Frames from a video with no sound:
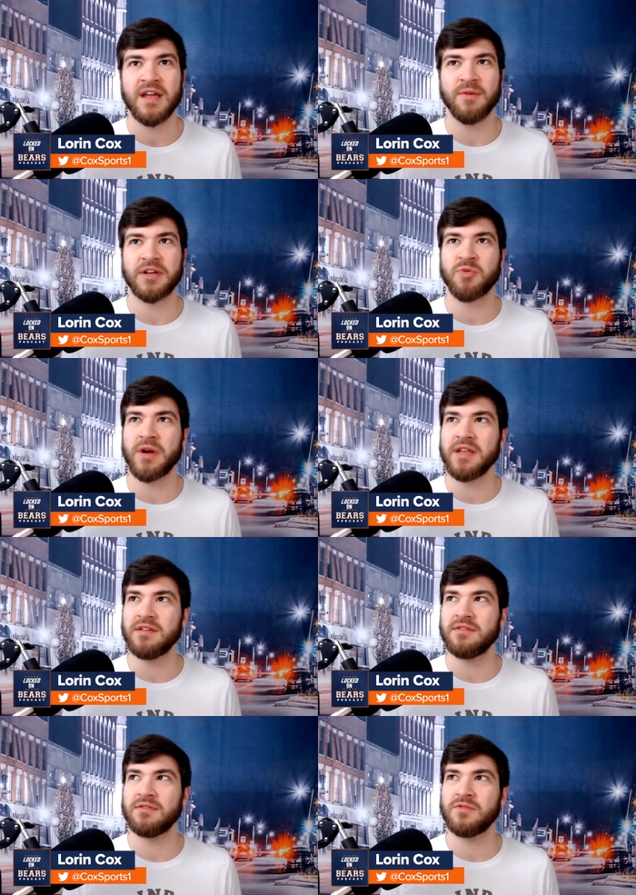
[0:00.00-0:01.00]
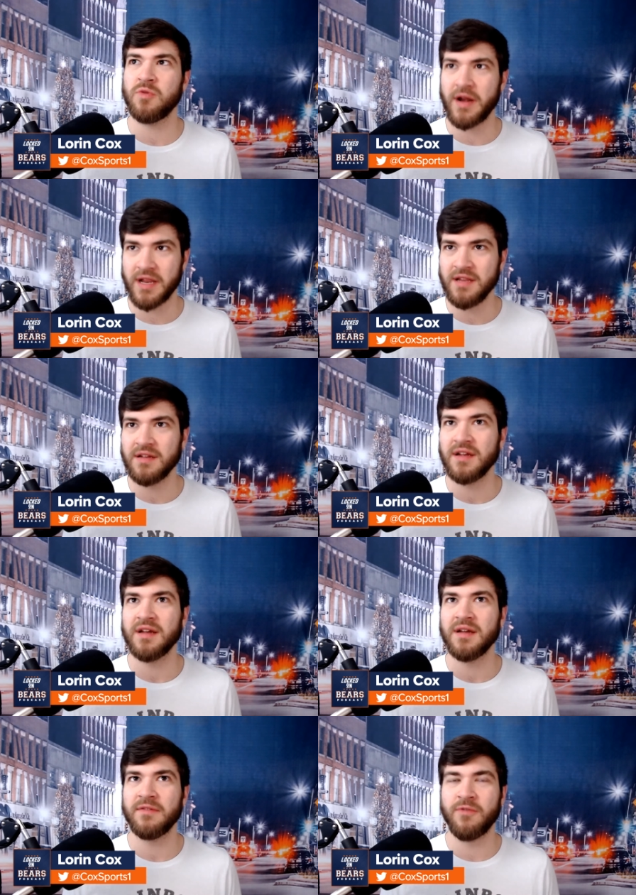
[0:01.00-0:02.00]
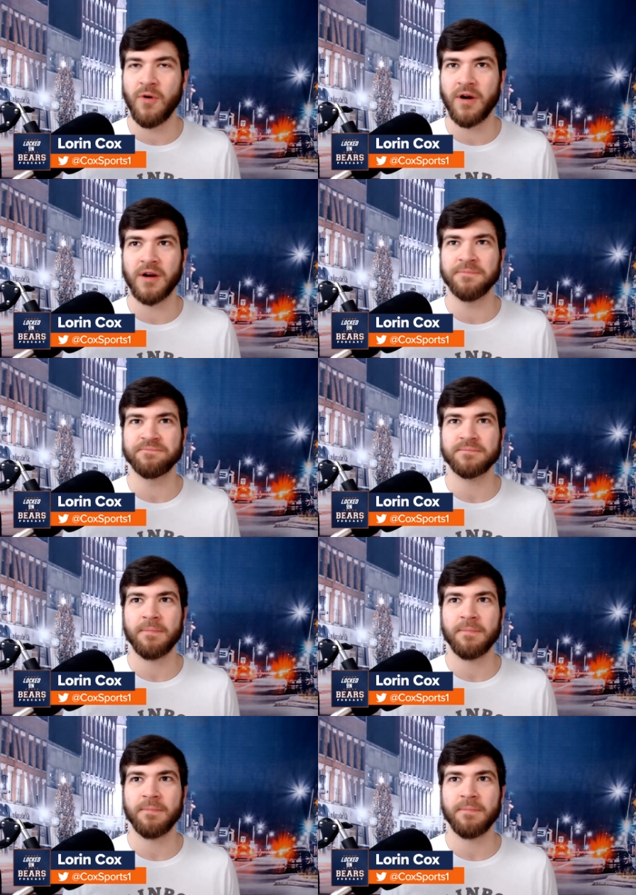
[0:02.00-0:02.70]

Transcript: what twenty twenty for